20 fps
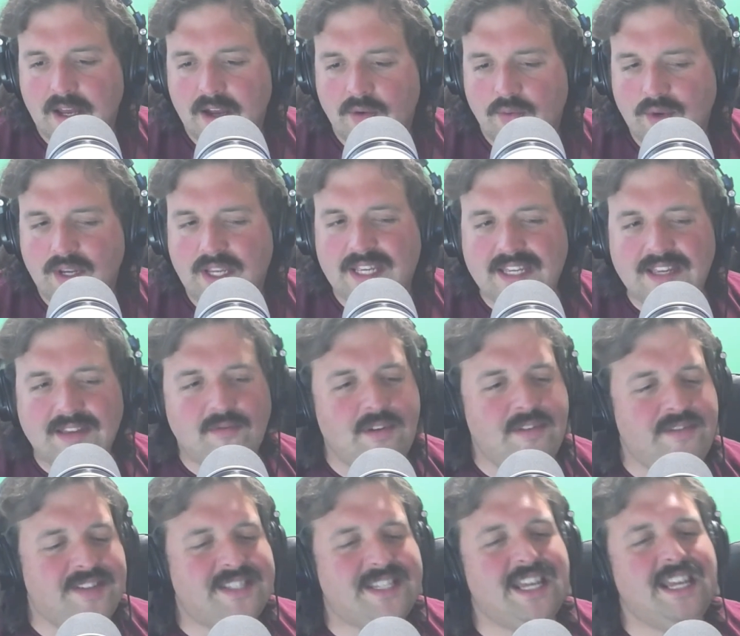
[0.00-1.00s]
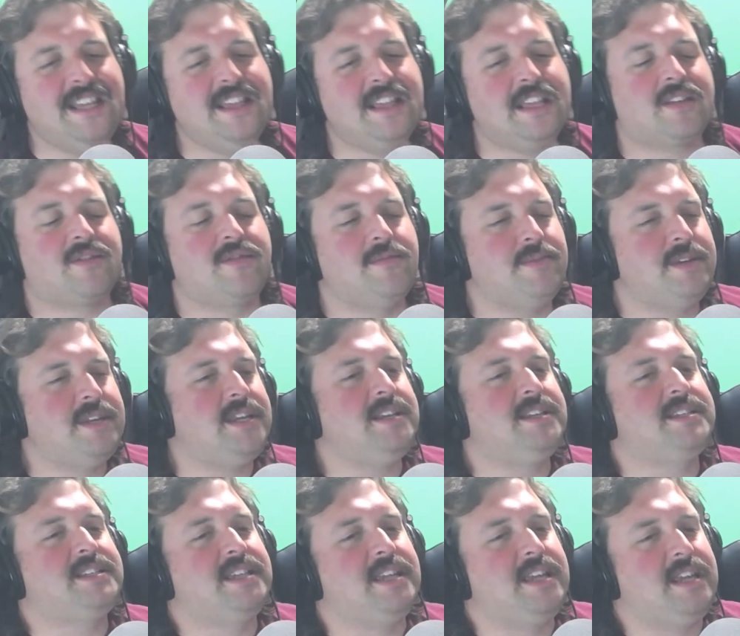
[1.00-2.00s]
we've seen this from
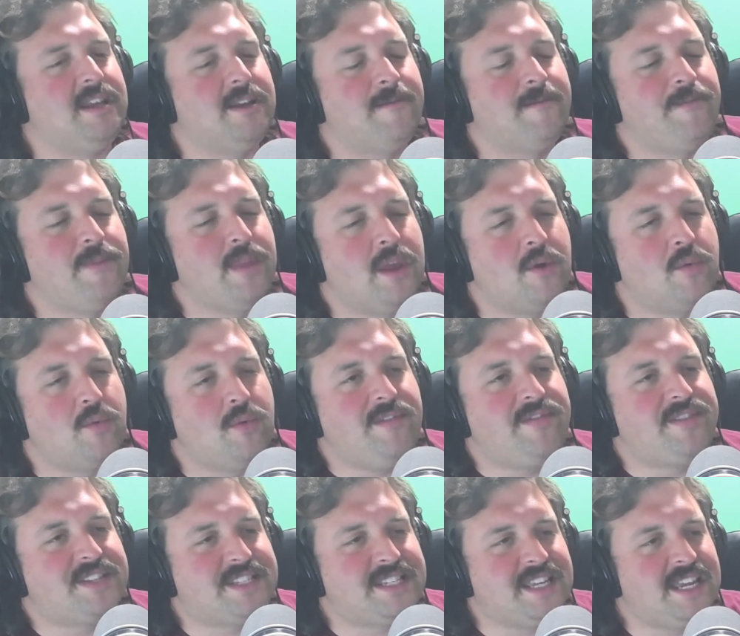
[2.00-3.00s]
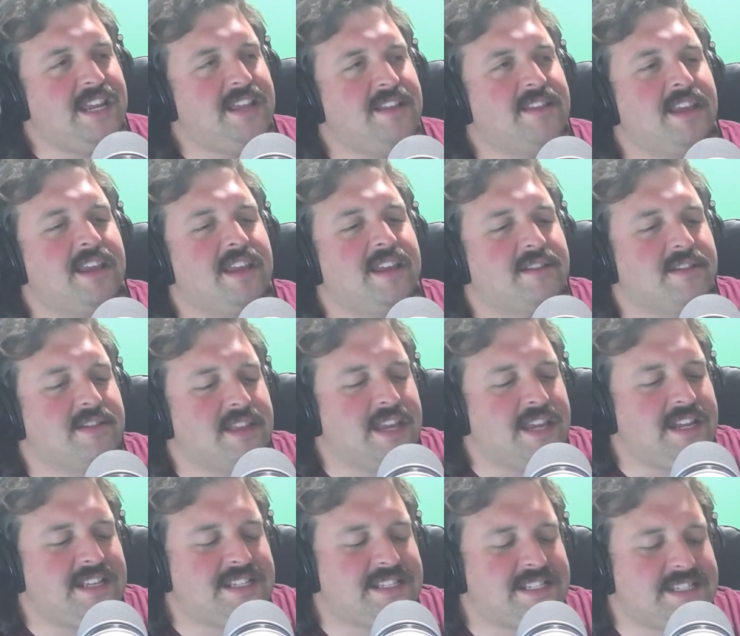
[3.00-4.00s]
DC. We've seen like
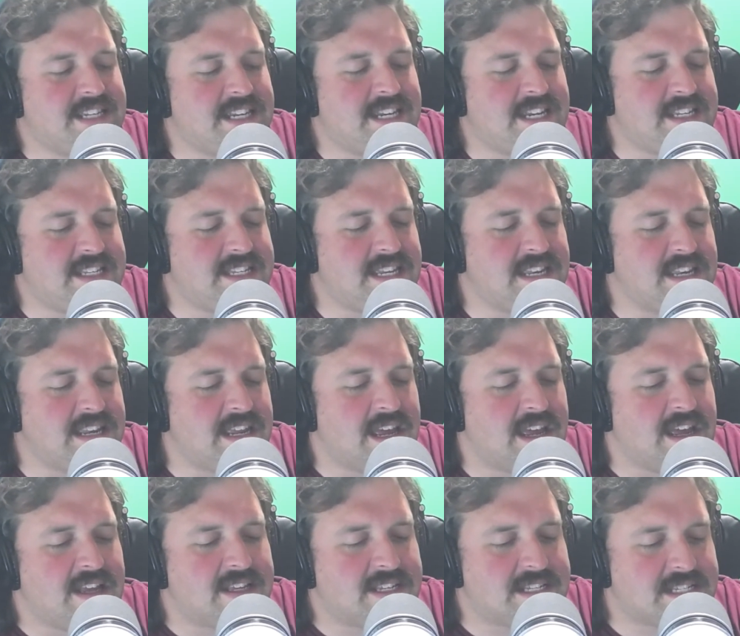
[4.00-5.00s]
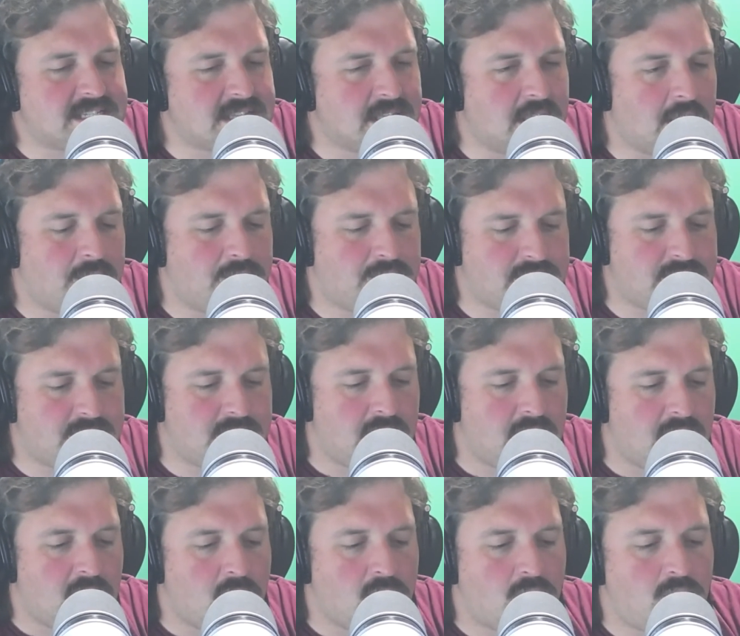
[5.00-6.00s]
late season slumps.
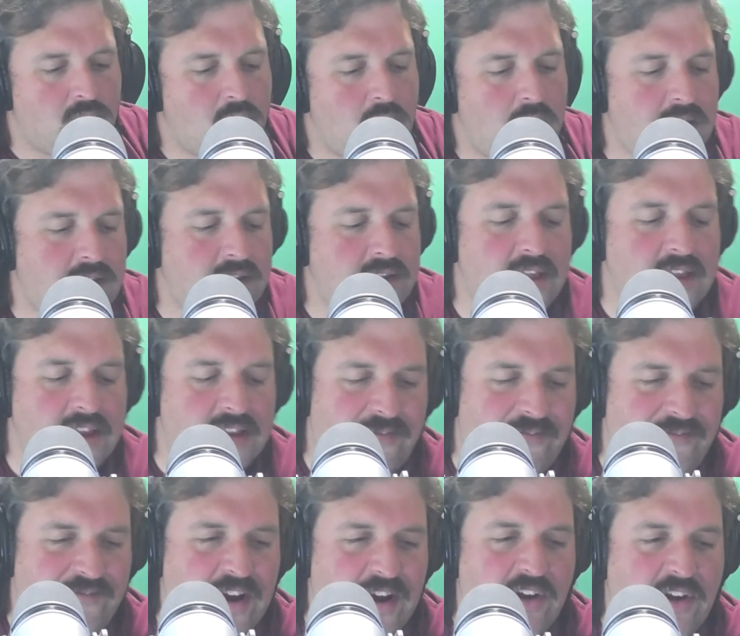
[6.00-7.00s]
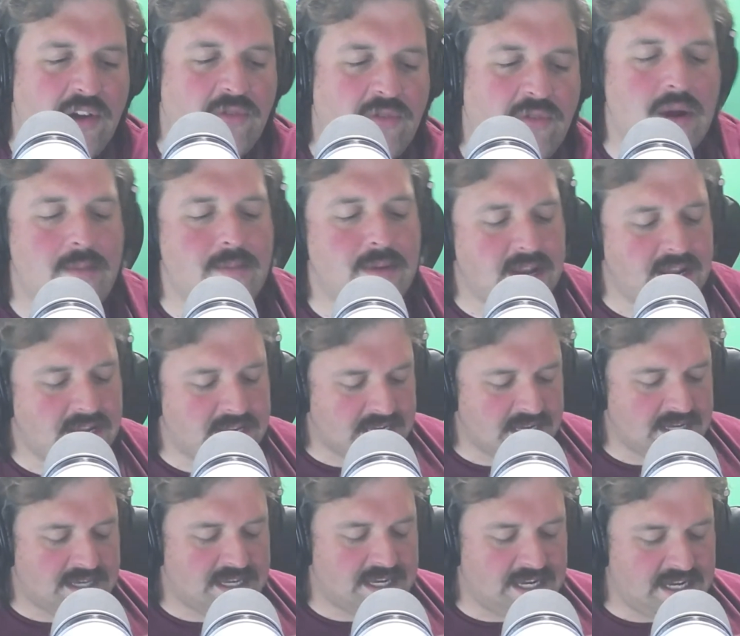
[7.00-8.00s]
It's very
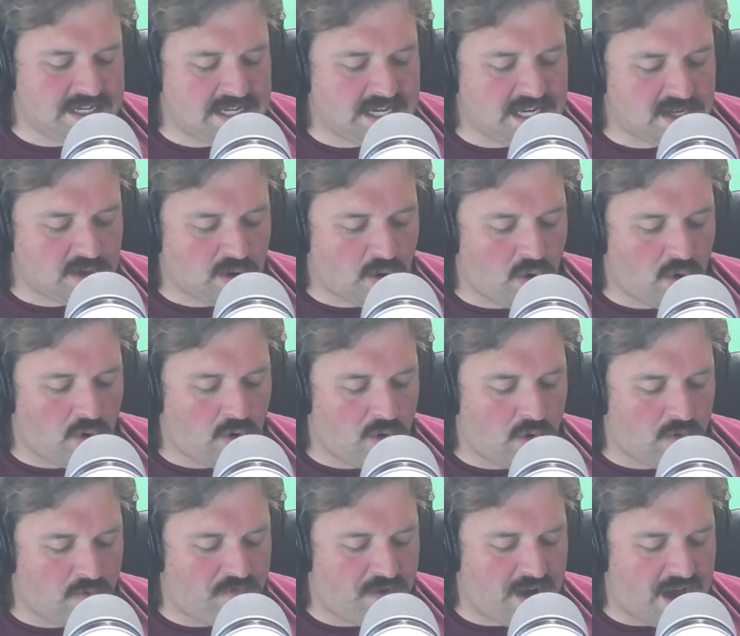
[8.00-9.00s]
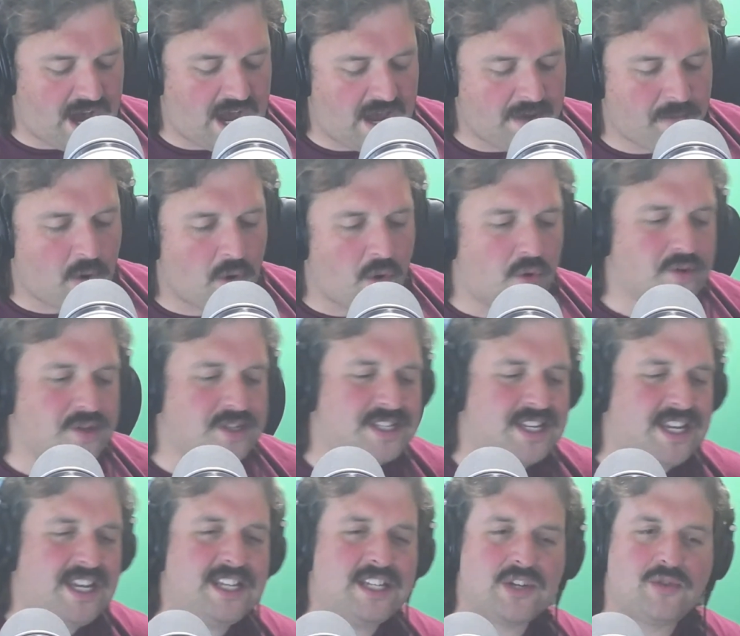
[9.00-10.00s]
reminiscent. DC's whole vibe, whole
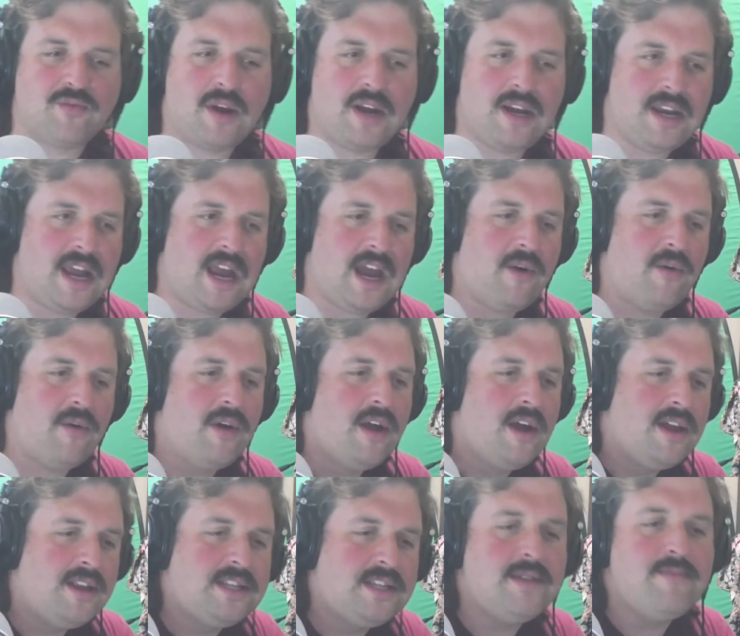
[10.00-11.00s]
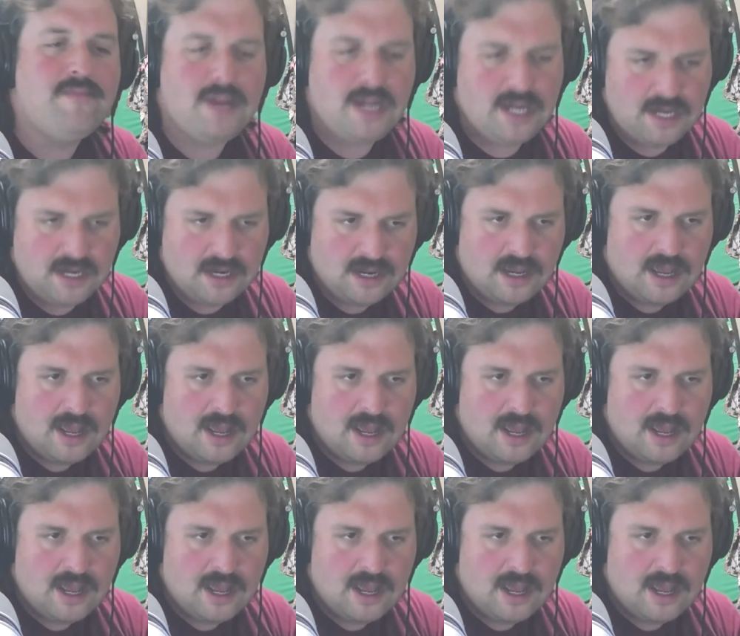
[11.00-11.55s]
season right now, to me,